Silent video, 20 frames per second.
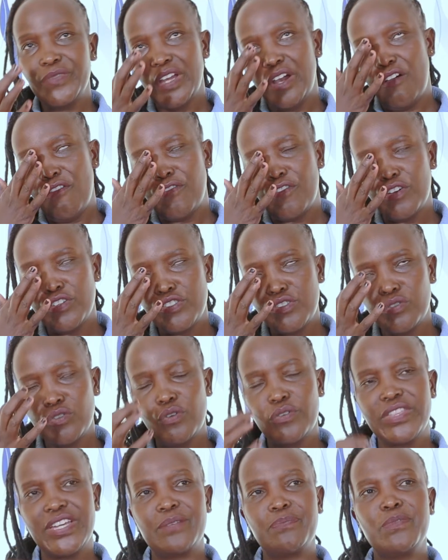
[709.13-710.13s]
of course, you
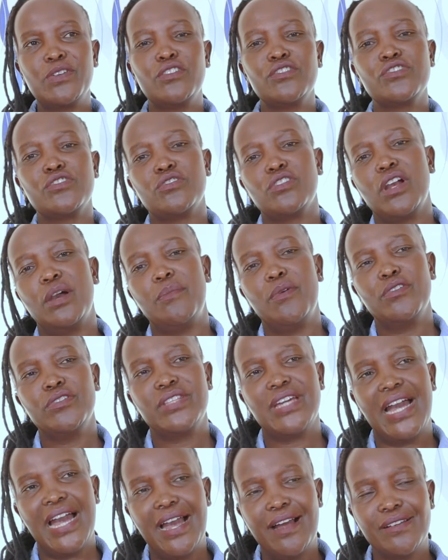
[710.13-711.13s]
know that because you're talking about
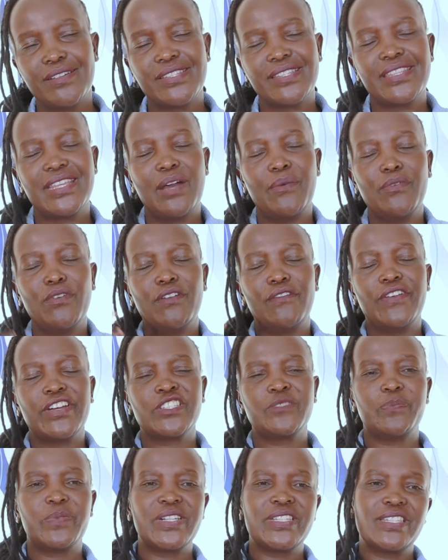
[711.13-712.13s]
the owls, their way of
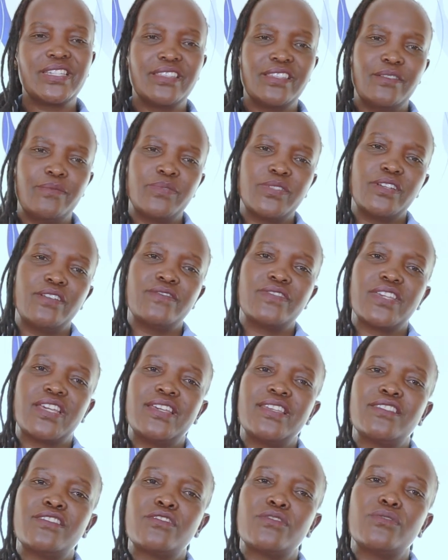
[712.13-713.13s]
expressing themselves
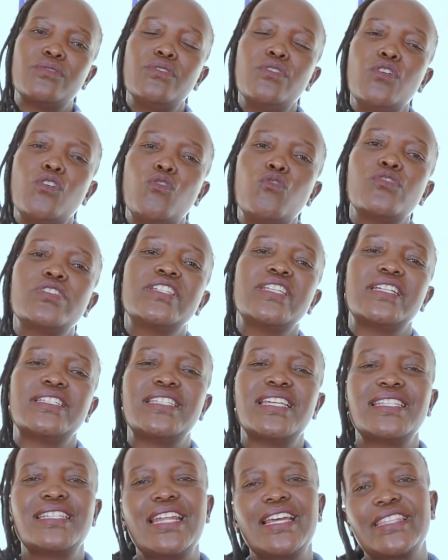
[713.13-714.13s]
is through hooting,
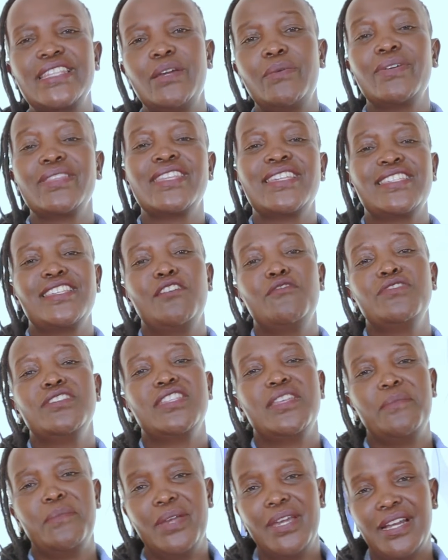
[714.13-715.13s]
just like the way the sounds
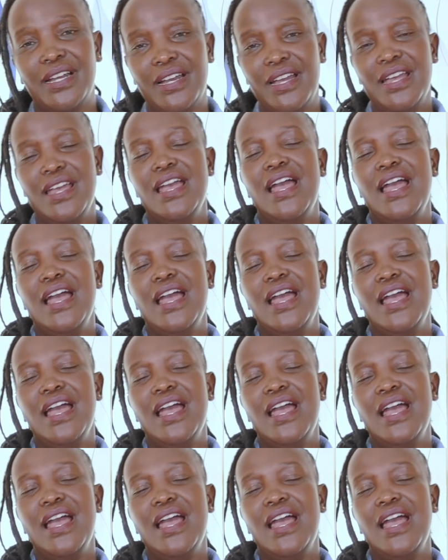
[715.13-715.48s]
they make.